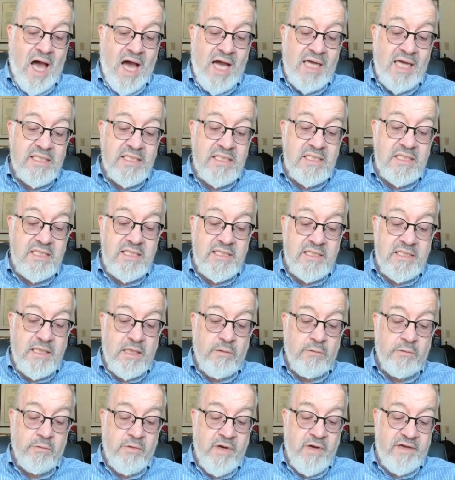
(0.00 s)
I
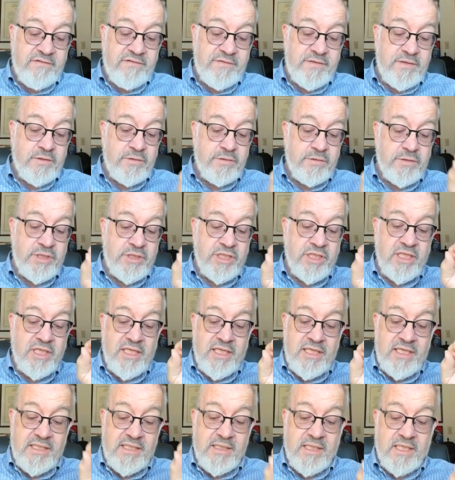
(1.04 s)
seek refuge